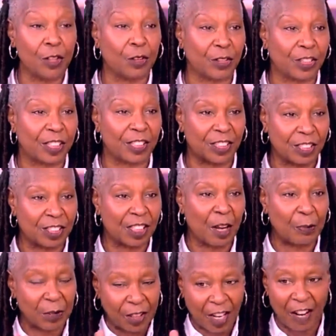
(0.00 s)
years, this is
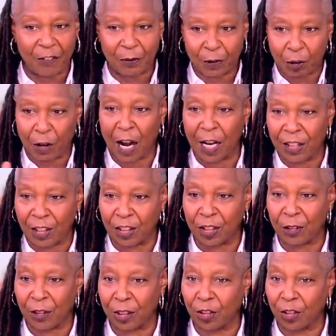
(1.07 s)
something I've tried to do.